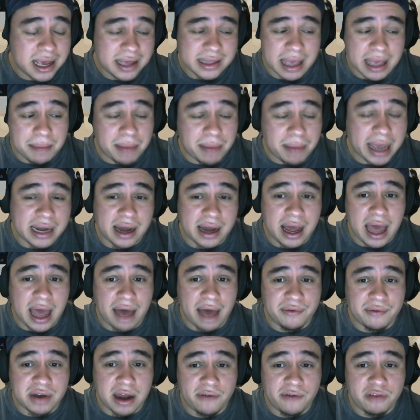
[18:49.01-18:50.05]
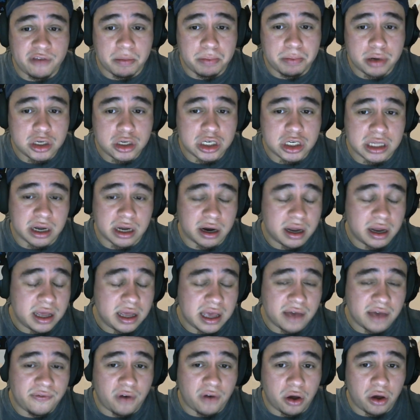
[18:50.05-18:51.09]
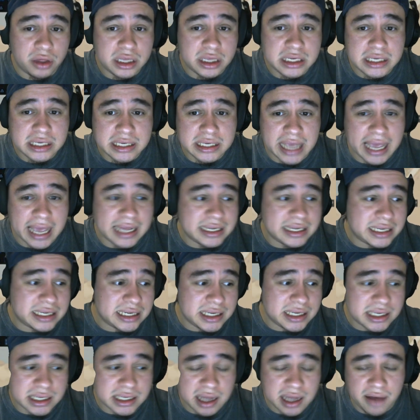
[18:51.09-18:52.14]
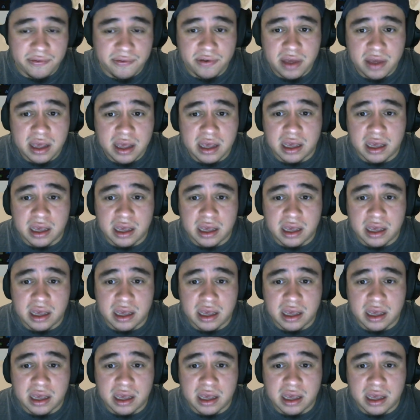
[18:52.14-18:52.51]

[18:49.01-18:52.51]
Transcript: They might not have enough to push there. If all this is AT stuff,